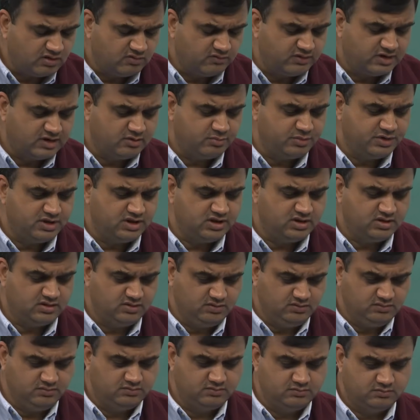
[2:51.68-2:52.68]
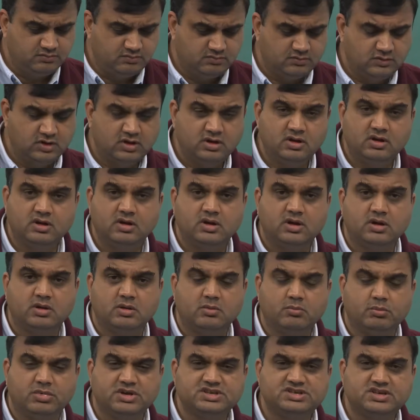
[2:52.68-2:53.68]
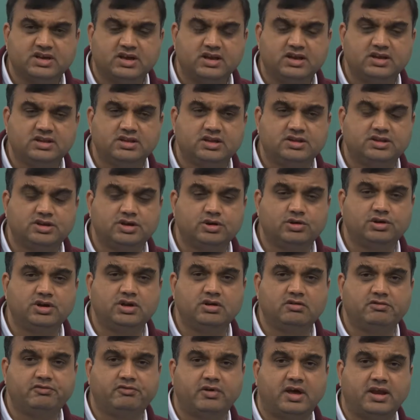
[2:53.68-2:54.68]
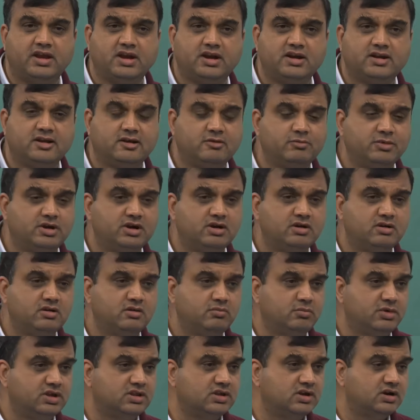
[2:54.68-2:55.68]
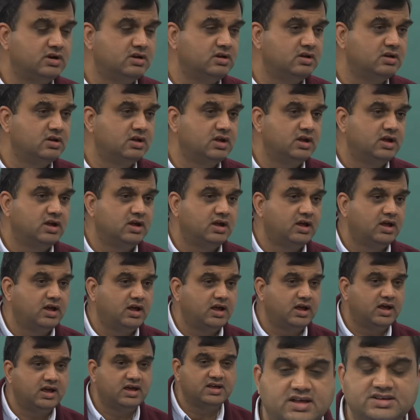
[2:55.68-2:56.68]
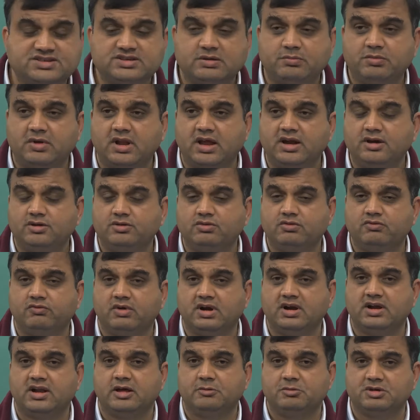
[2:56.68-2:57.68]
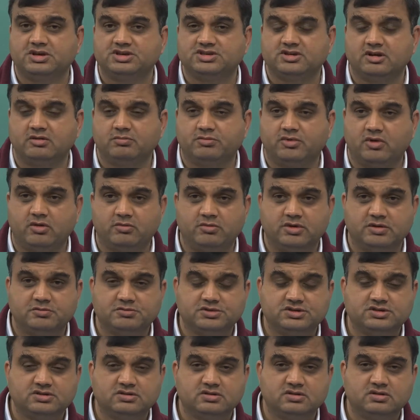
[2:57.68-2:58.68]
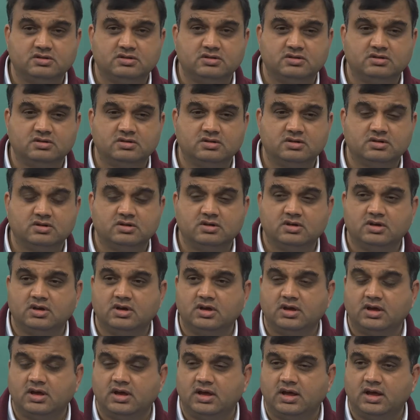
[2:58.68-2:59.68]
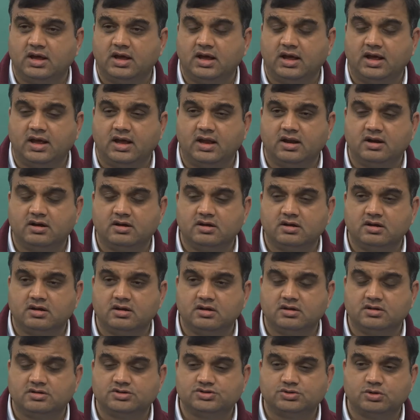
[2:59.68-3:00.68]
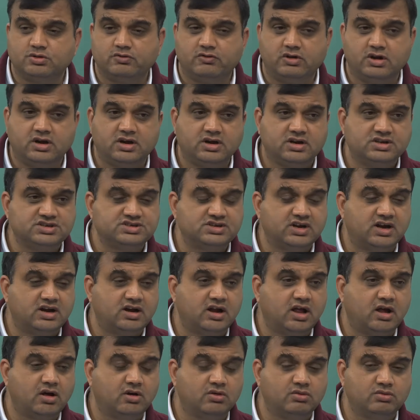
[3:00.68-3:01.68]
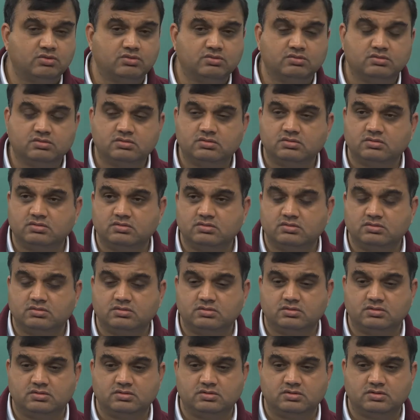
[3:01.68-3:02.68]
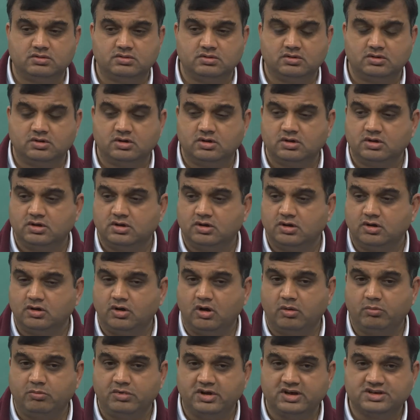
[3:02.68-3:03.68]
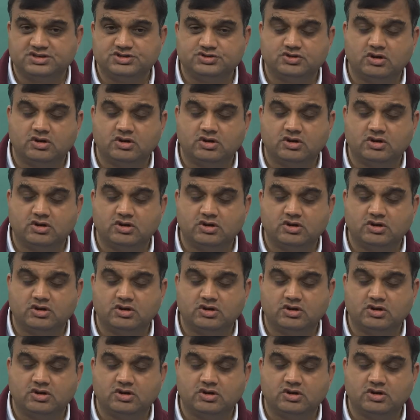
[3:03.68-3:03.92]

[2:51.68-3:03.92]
will be basically the theory of finite element method as applied to one-dimensional problems. And so you will understand how complex